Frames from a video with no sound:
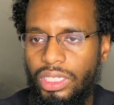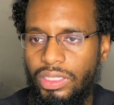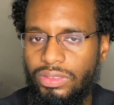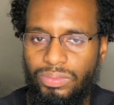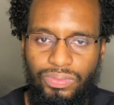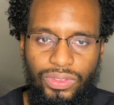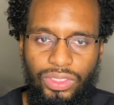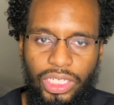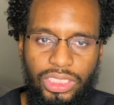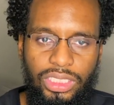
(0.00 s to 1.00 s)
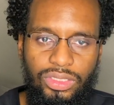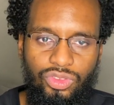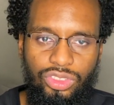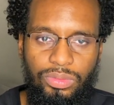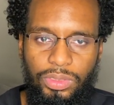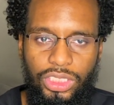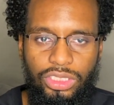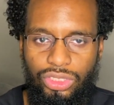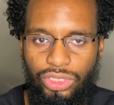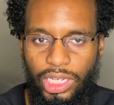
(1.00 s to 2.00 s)
some few ideas for some pictures
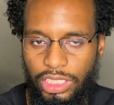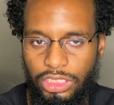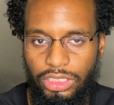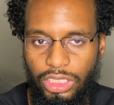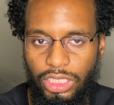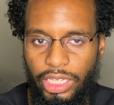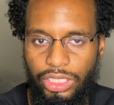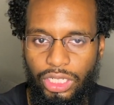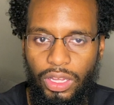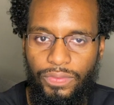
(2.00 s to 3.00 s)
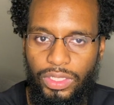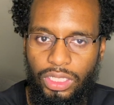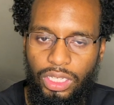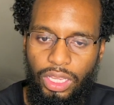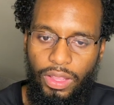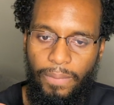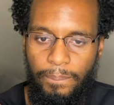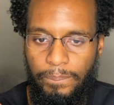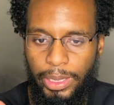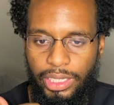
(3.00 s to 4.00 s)
you guys will see later of it.
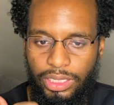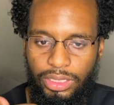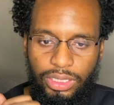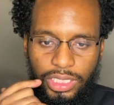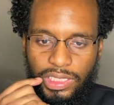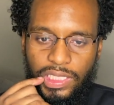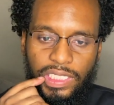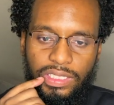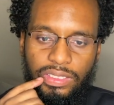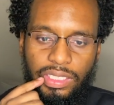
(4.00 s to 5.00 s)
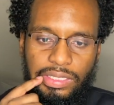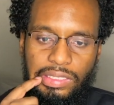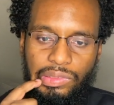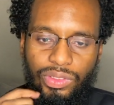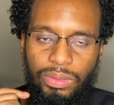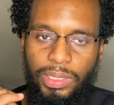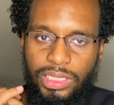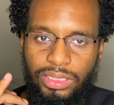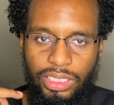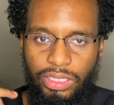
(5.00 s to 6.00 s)
But this is one of my
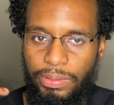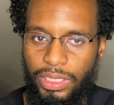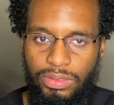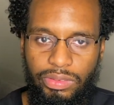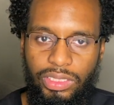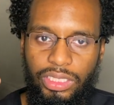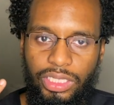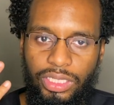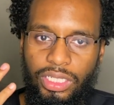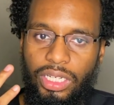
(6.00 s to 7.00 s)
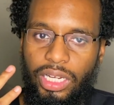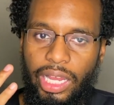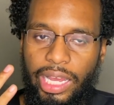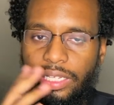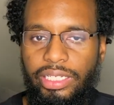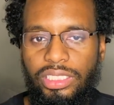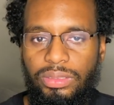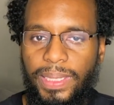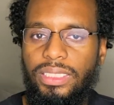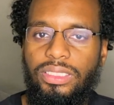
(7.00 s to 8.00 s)
sneaker pickups of the year. I didn't
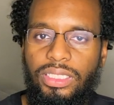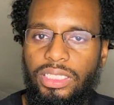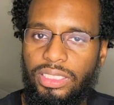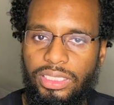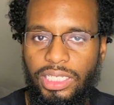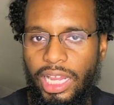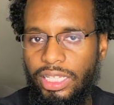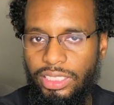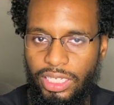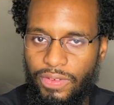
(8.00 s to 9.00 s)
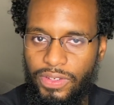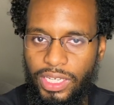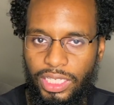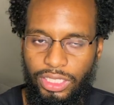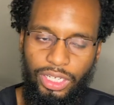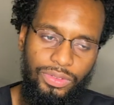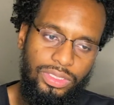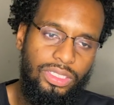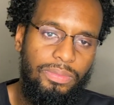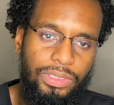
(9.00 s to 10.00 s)
expect to think this highly of it. I thought it was
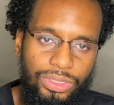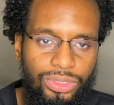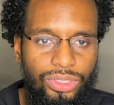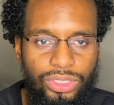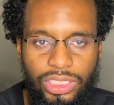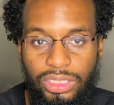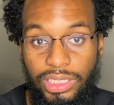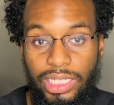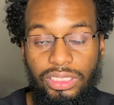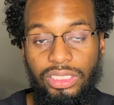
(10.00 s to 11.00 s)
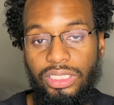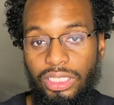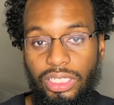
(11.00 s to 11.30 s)
gonna be cool. This is actually